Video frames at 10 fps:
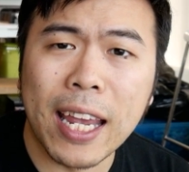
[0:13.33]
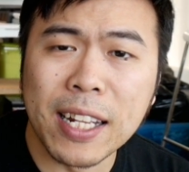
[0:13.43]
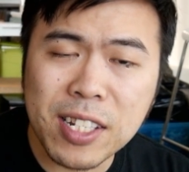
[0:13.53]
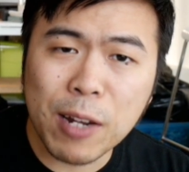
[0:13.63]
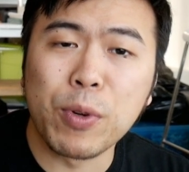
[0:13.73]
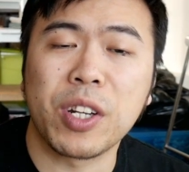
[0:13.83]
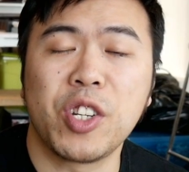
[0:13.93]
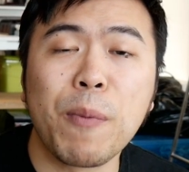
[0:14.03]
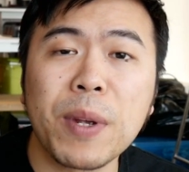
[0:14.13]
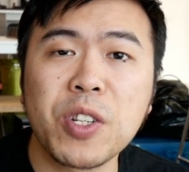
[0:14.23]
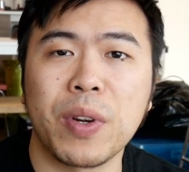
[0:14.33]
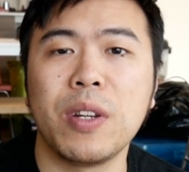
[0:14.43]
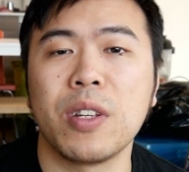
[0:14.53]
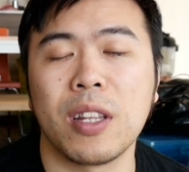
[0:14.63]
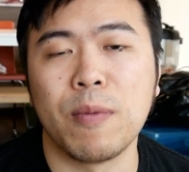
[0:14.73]
Instead, we're jumping straight
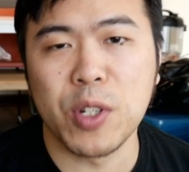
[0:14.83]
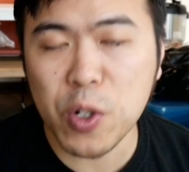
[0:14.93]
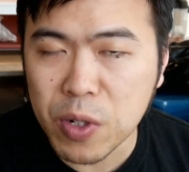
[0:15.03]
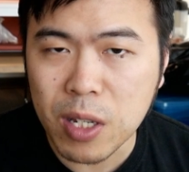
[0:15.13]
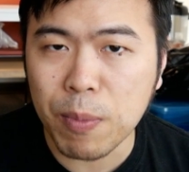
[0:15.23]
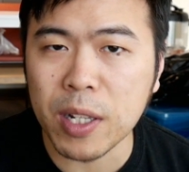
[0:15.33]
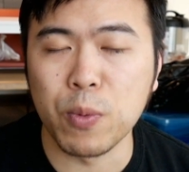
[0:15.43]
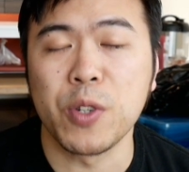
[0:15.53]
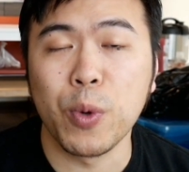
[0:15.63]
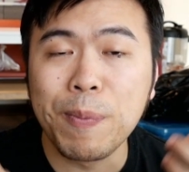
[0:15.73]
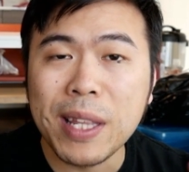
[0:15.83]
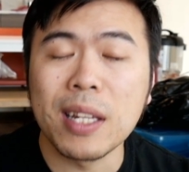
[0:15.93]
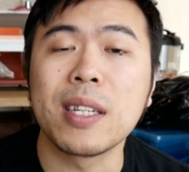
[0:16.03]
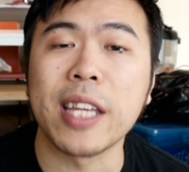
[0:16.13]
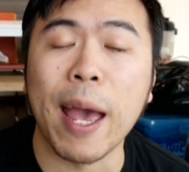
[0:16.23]
into the juicy bits, which would be
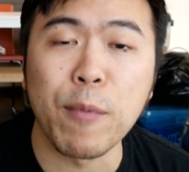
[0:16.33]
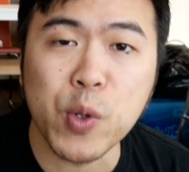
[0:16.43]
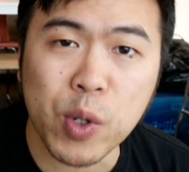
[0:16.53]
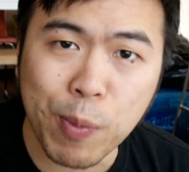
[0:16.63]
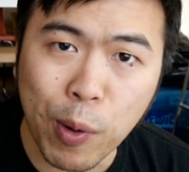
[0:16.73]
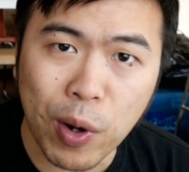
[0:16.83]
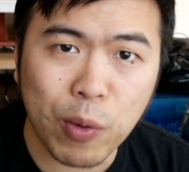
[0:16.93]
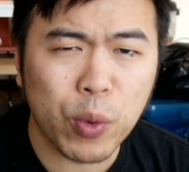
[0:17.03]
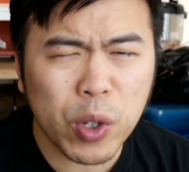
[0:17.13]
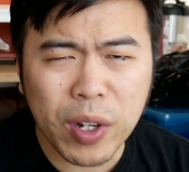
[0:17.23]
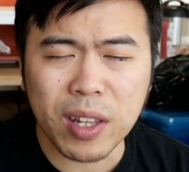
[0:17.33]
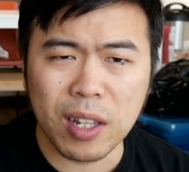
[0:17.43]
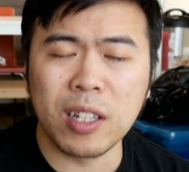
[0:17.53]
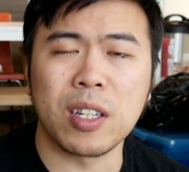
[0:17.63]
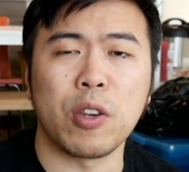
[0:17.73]
the damage report. You get
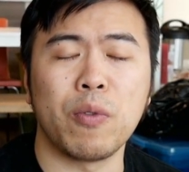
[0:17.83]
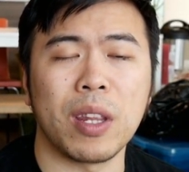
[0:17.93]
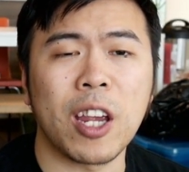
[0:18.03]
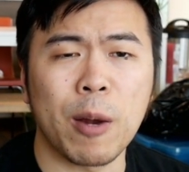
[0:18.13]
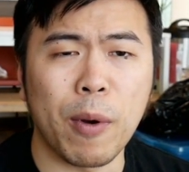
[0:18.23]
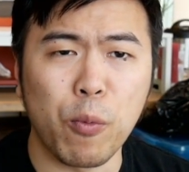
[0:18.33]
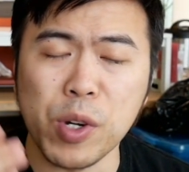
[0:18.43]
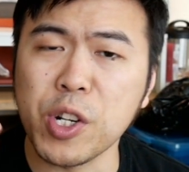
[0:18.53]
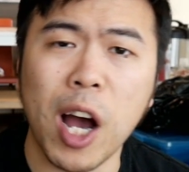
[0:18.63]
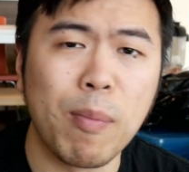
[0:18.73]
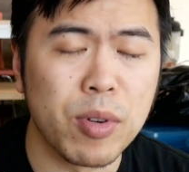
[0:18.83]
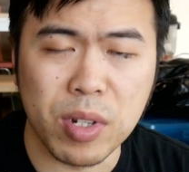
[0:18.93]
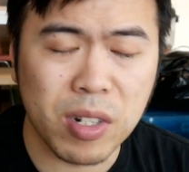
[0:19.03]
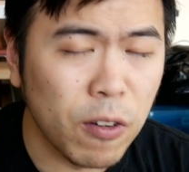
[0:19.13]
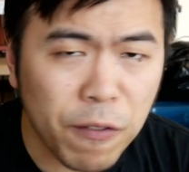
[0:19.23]
things that you really care about, which
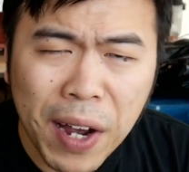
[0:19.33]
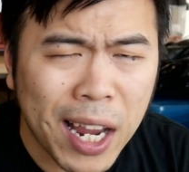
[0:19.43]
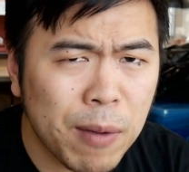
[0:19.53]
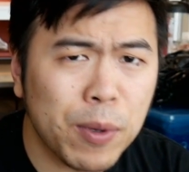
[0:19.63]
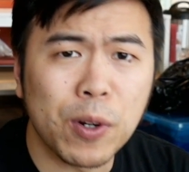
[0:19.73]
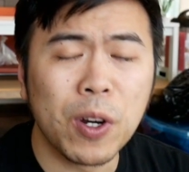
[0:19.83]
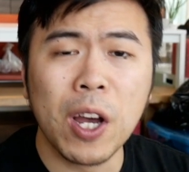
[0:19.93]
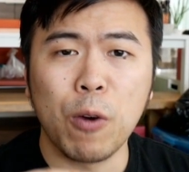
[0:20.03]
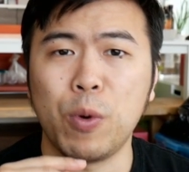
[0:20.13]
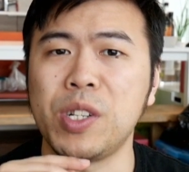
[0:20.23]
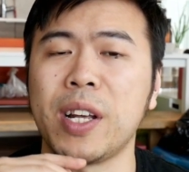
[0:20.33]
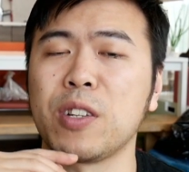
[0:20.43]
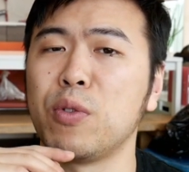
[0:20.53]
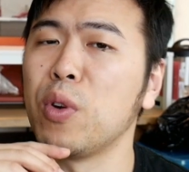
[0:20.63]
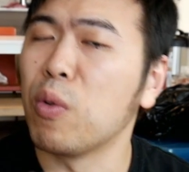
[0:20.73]
combos are still viable, which
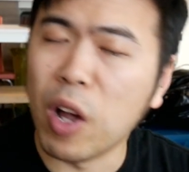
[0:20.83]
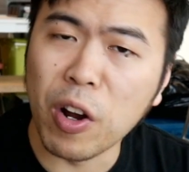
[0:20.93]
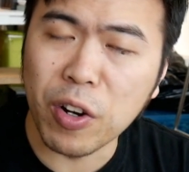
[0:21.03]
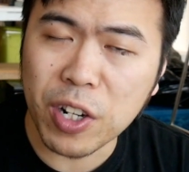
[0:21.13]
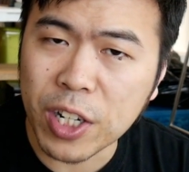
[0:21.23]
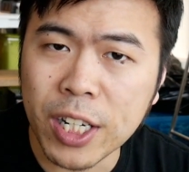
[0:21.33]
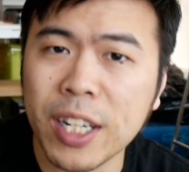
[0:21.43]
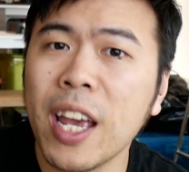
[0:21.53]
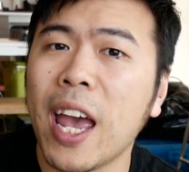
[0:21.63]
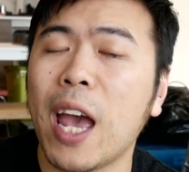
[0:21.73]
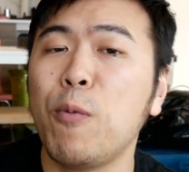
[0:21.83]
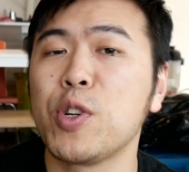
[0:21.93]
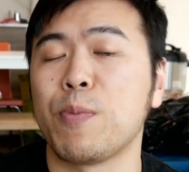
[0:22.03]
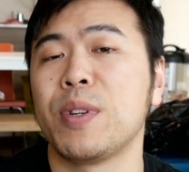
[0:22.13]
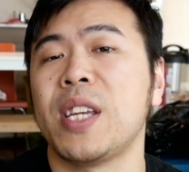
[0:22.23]
decks are no longer good, and
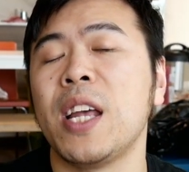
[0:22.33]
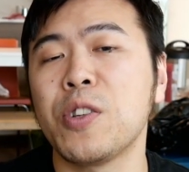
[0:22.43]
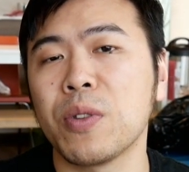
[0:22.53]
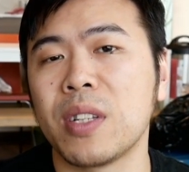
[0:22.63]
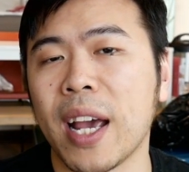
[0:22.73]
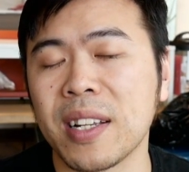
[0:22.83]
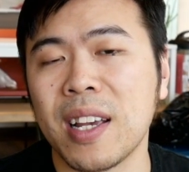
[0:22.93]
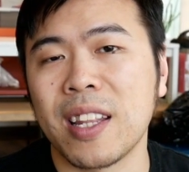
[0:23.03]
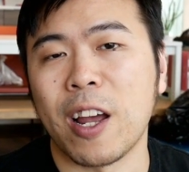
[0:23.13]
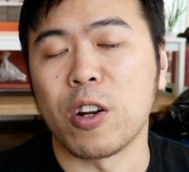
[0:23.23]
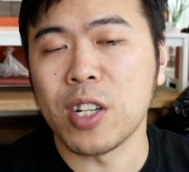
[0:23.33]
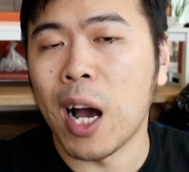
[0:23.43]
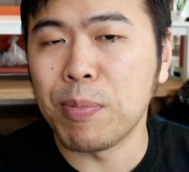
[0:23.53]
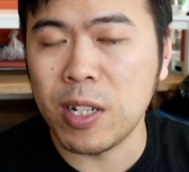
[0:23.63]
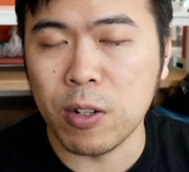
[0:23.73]
which are potential decks that are
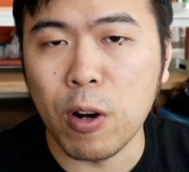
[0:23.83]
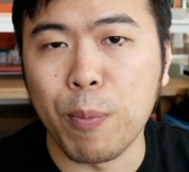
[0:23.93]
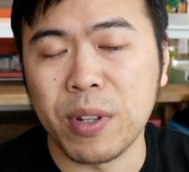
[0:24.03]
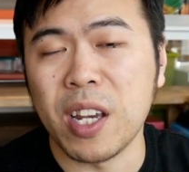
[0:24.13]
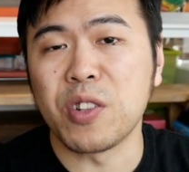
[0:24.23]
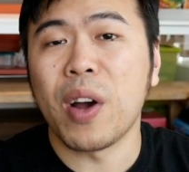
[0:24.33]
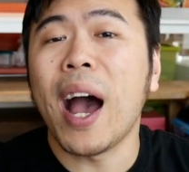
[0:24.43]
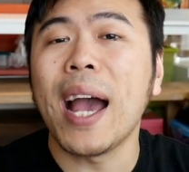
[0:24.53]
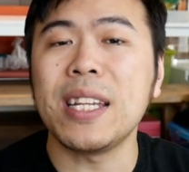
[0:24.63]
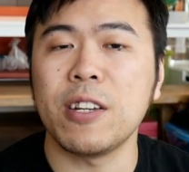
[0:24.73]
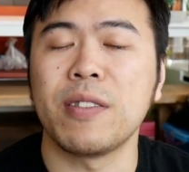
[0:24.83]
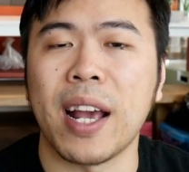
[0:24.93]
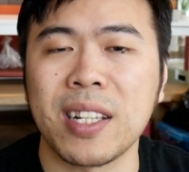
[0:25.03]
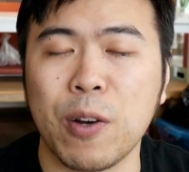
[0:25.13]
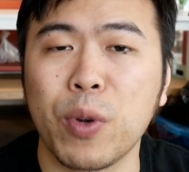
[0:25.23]
top tier or potential high tier
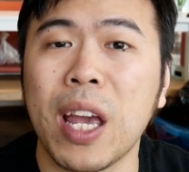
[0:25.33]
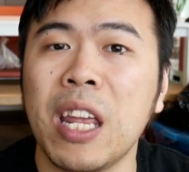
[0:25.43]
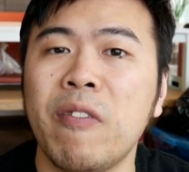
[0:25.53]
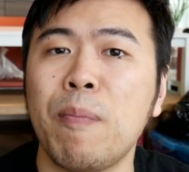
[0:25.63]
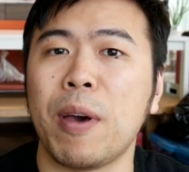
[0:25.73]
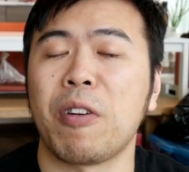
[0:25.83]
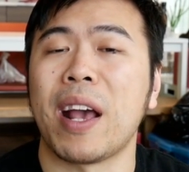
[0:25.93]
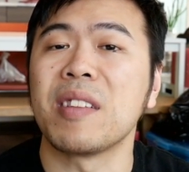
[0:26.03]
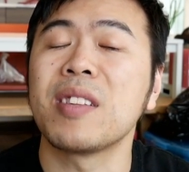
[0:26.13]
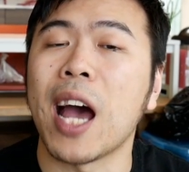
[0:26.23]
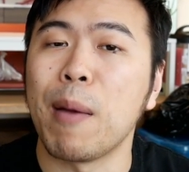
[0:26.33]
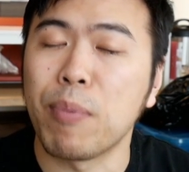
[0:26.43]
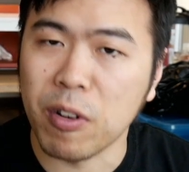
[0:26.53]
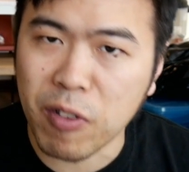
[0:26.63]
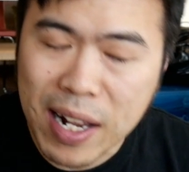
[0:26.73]
decks that will get even better as time
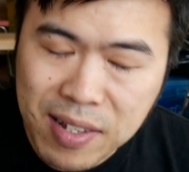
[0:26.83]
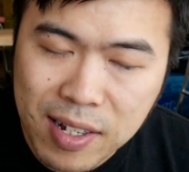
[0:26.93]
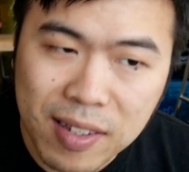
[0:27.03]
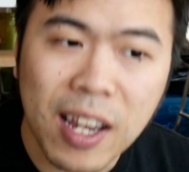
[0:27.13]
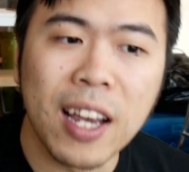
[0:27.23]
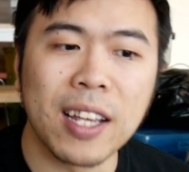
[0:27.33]
progresses.